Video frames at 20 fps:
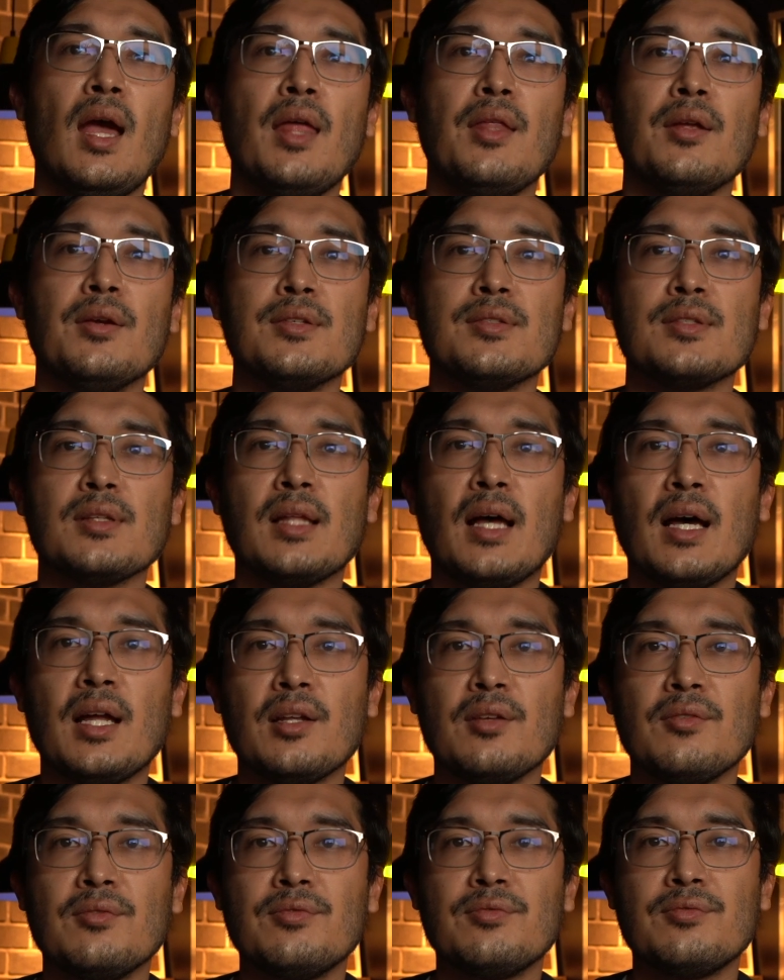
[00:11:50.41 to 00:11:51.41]
There's a
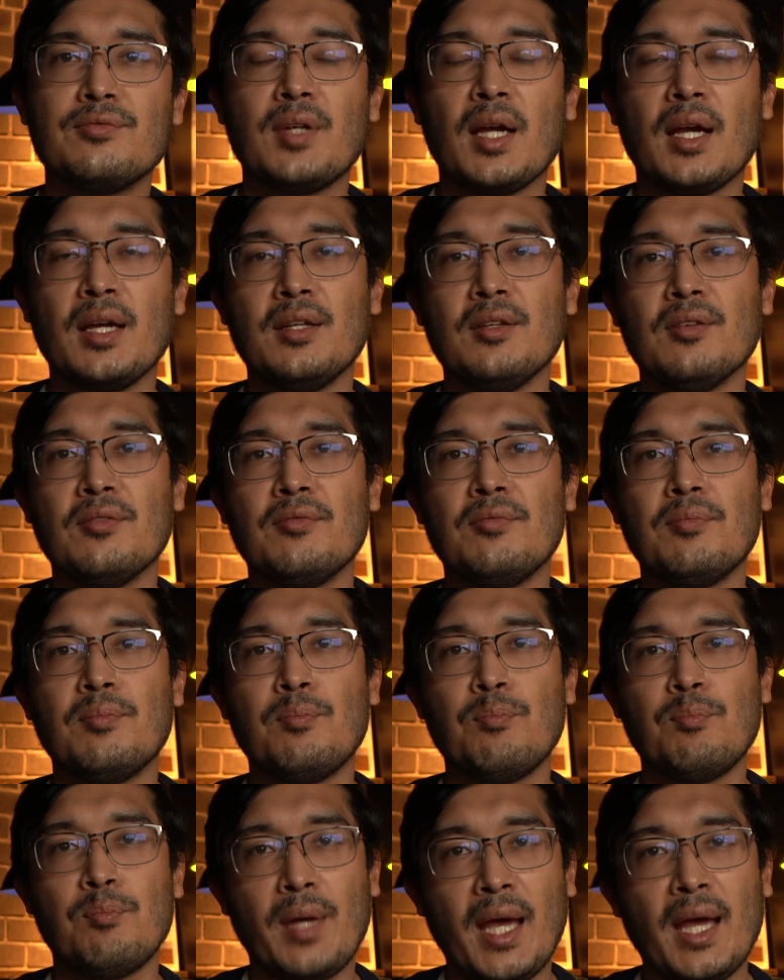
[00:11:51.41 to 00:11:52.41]
lot of kind of
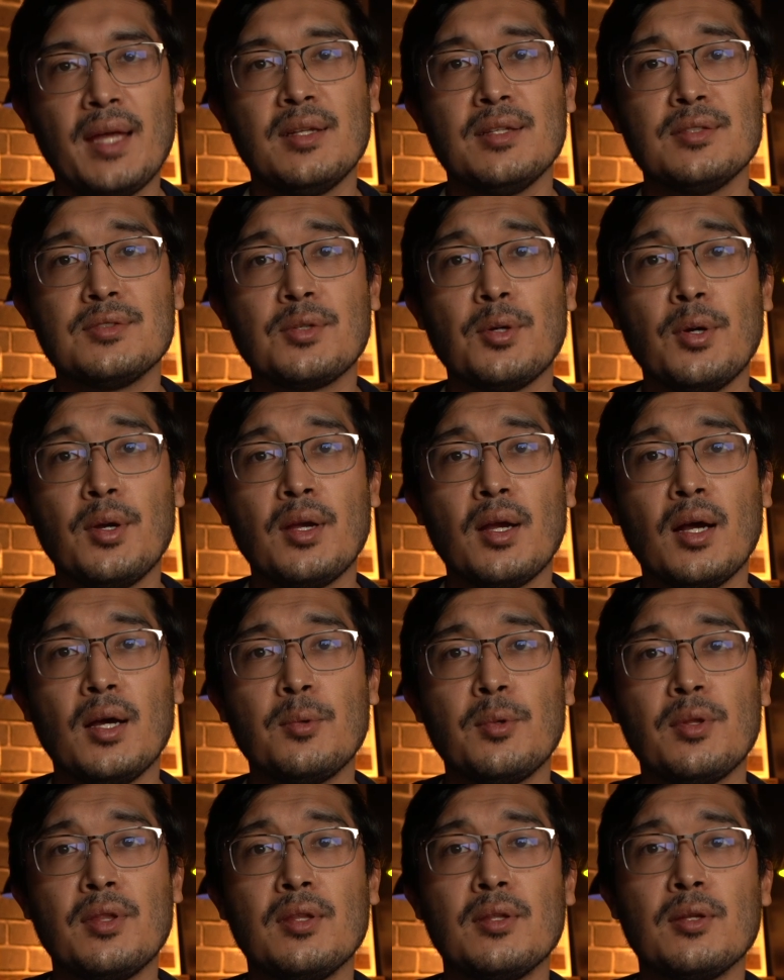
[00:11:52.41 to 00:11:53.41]
badness going
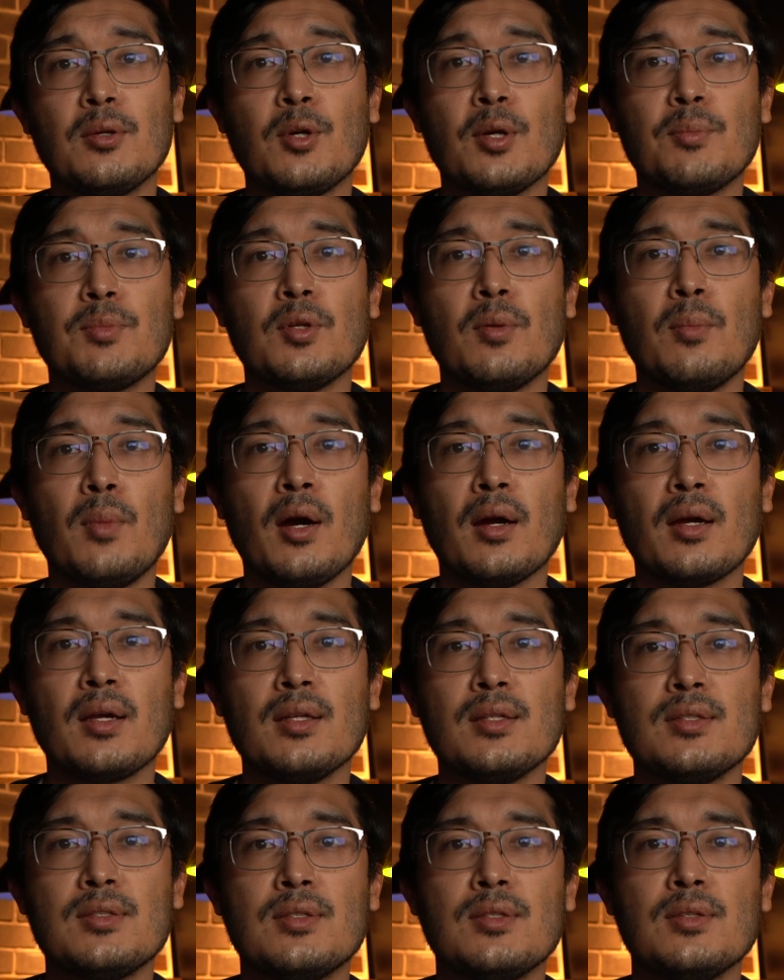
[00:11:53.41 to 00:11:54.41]
on within the crypto
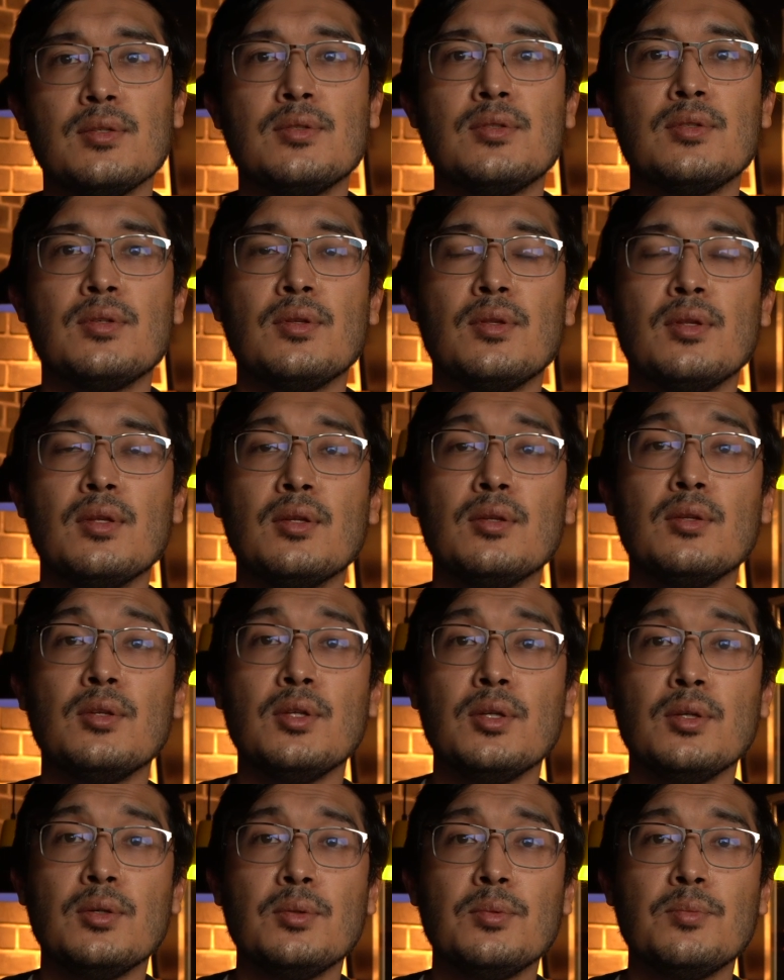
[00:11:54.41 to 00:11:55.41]
markets due to the
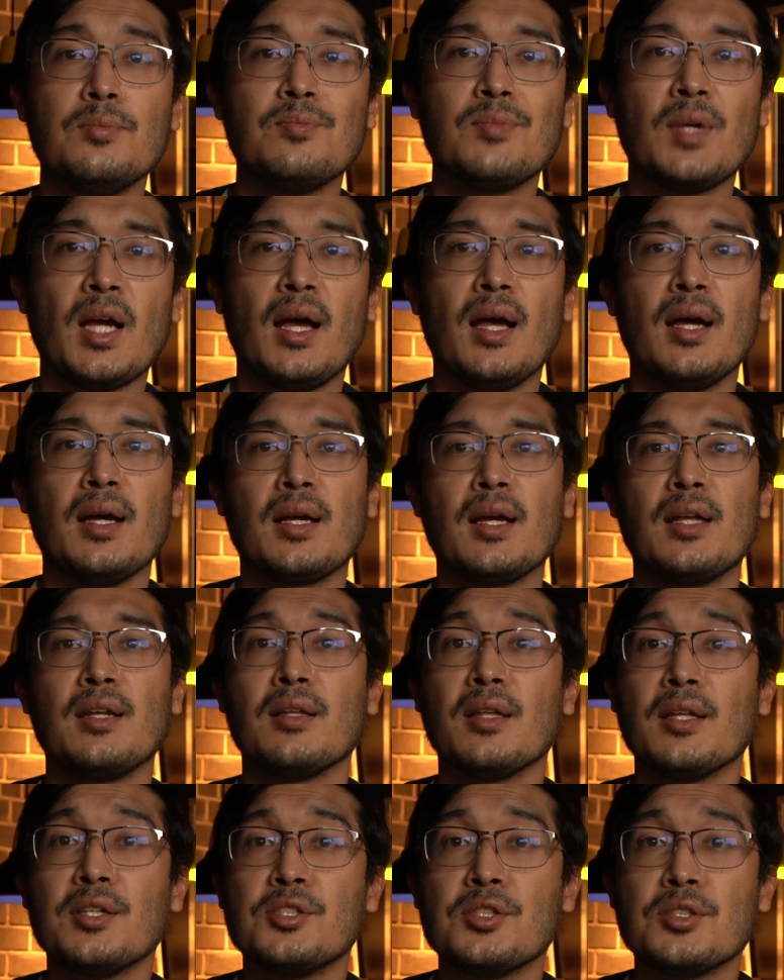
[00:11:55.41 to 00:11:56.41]
new kind
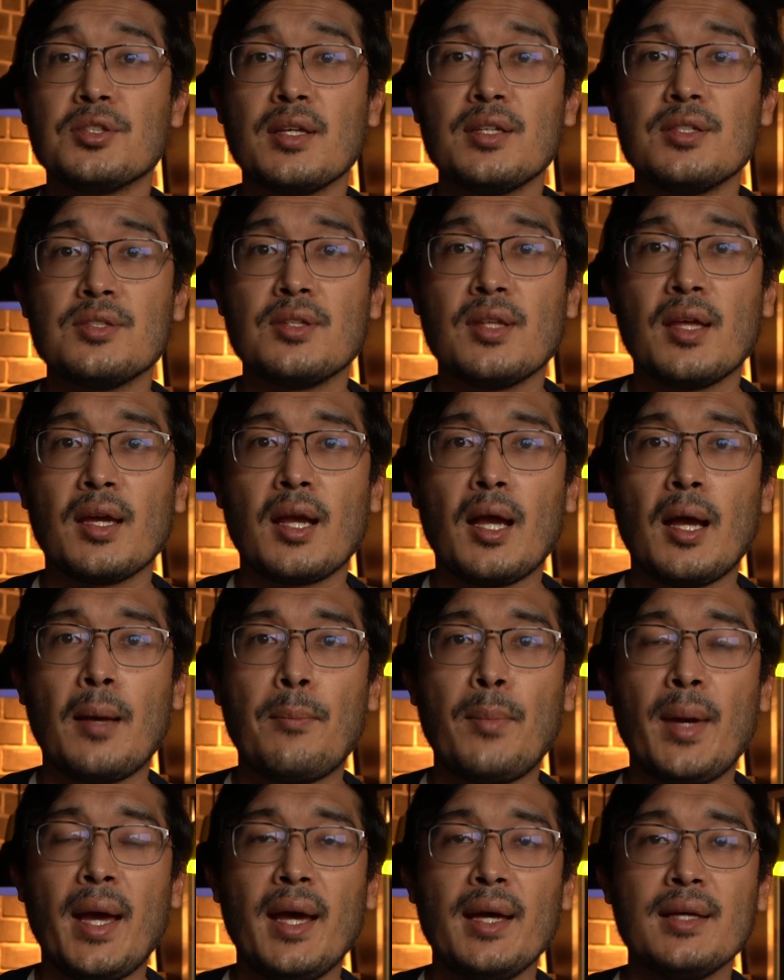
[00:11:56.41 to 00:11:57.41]
of legislation that
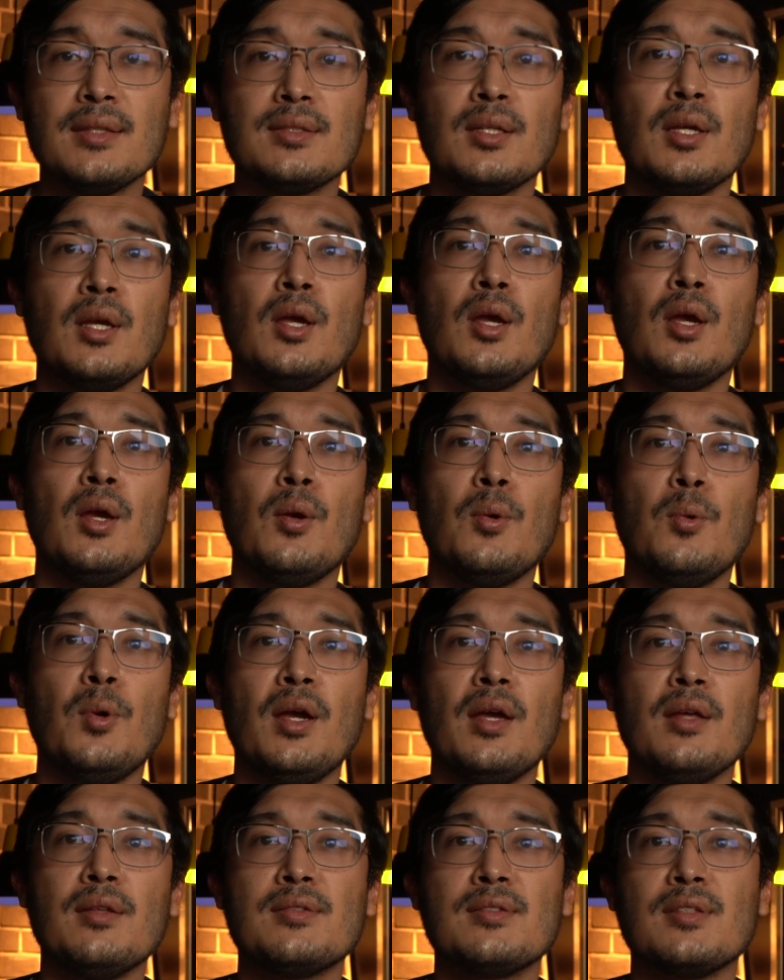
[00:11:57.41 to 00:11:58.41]
got passed
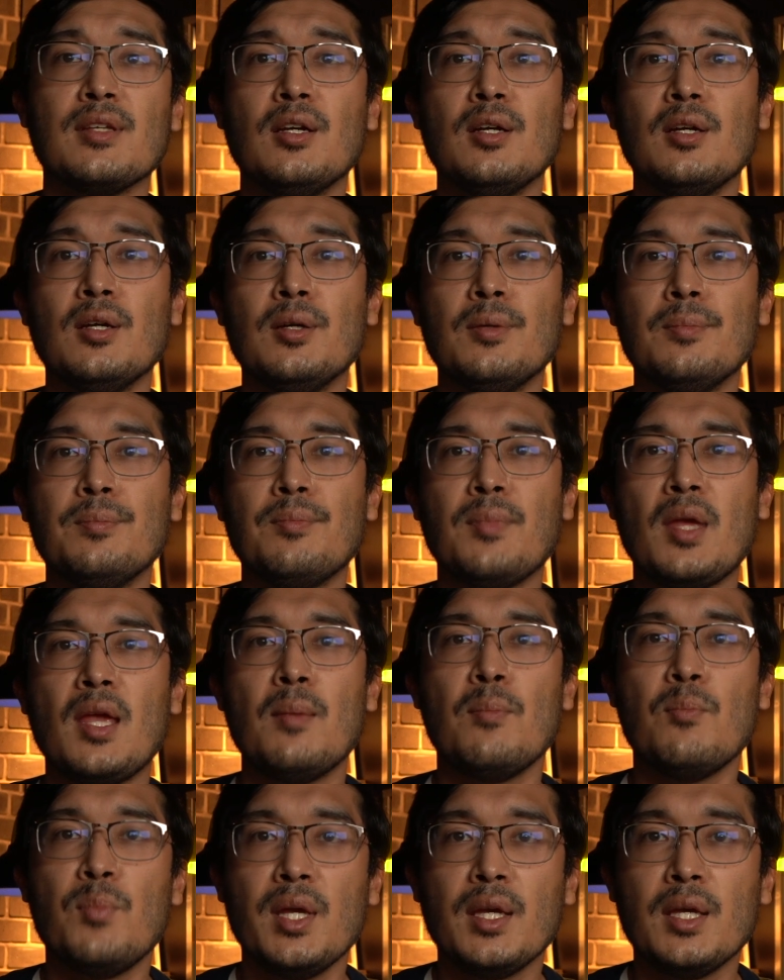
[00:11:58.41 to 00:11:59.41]
with some
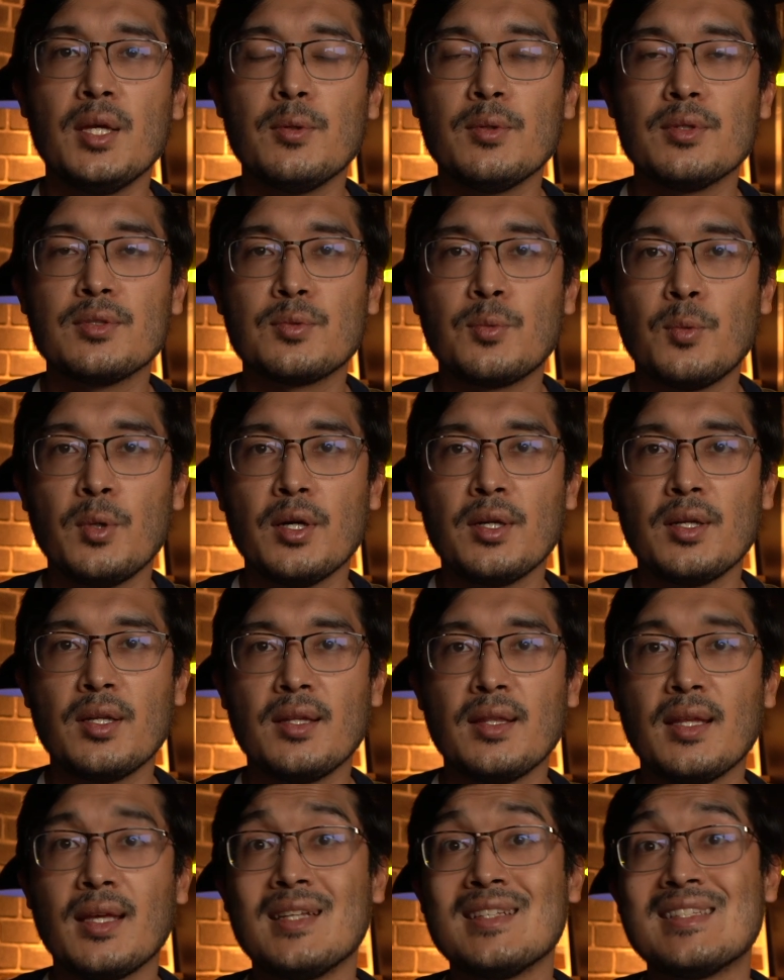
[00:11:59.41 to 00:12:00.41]
ambiguous
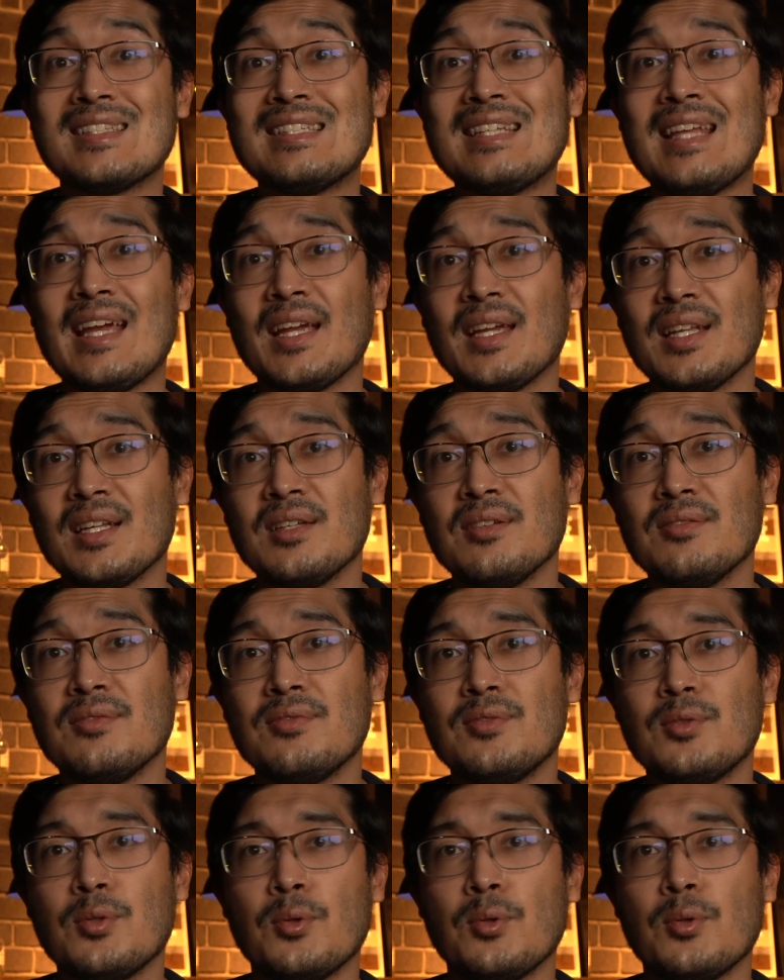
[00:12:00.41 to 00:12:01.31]
wording that is negative